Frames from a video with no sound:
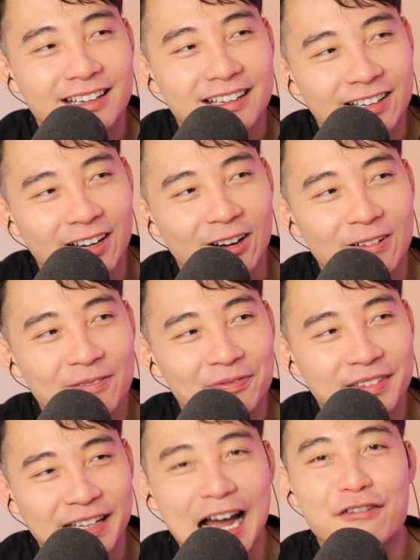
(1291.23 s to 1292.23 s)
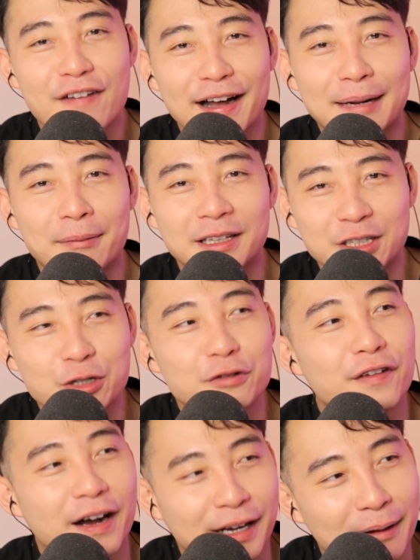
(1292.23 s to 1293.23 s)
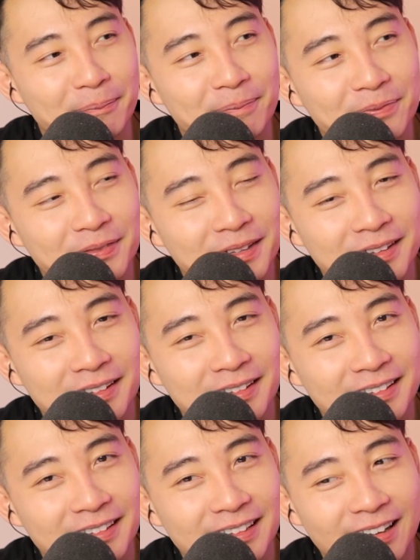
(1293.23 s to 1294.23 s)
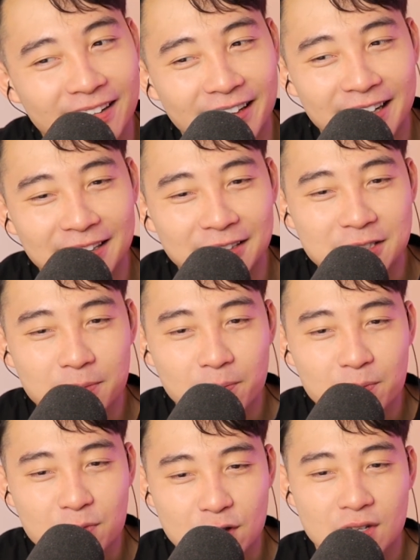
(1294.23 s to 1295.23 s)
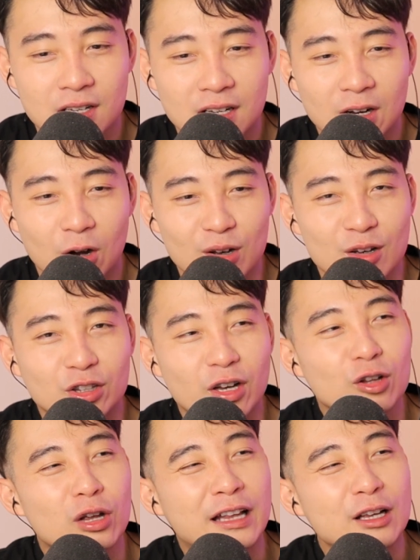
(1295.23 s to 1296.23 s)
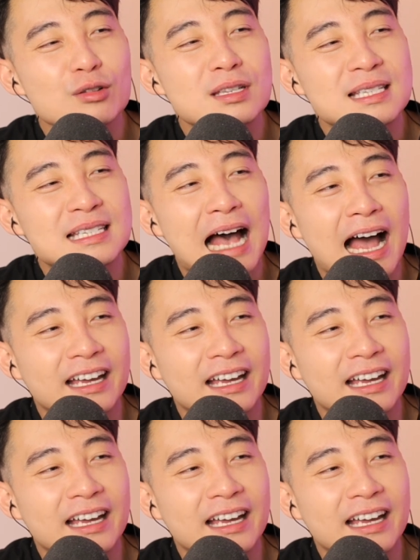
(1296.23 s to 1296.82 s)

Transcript: You know, did I fuck up or did you fuck up? Okay, just and don't sigh